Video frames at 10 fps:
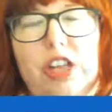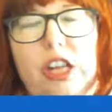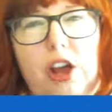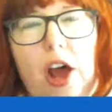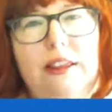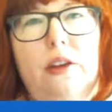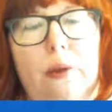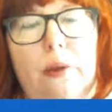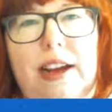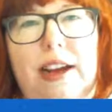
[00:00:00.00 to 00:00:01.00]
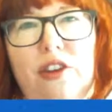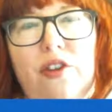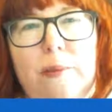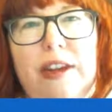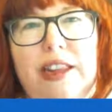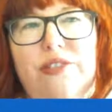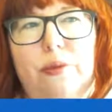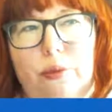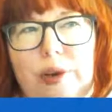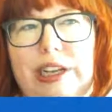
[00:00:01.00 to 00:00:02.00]
a lot of the writing in Andromeda that's
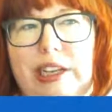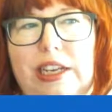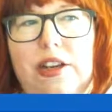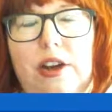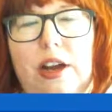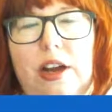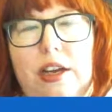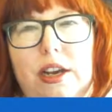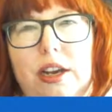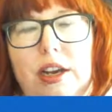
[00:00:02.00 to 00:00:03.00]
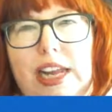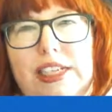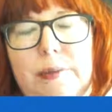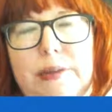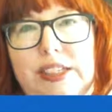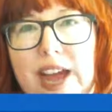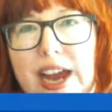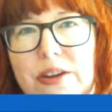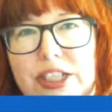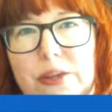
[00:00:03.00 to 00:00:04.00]
really good. Like some of the
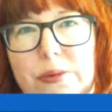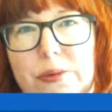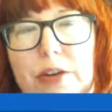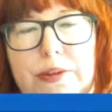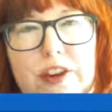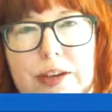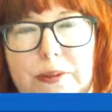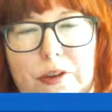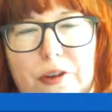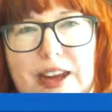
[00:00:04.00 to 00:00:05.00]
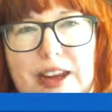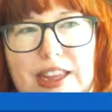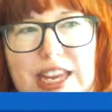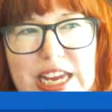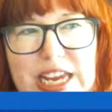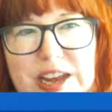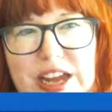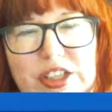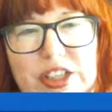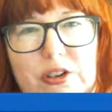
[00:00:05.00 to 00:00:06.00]
side quests are really good. We've talked before about like the
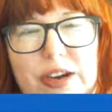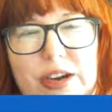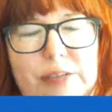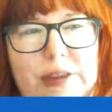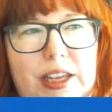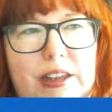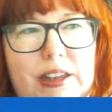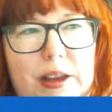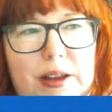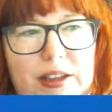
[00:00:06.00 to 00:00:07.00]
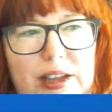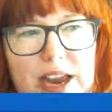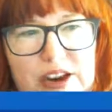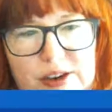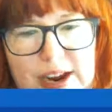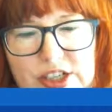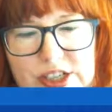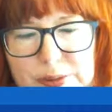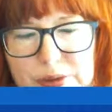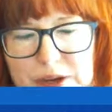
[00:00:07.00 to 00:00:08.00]
emails are great. Some of the
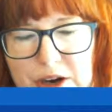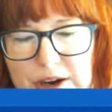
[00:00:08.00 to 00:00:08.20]
interactions between our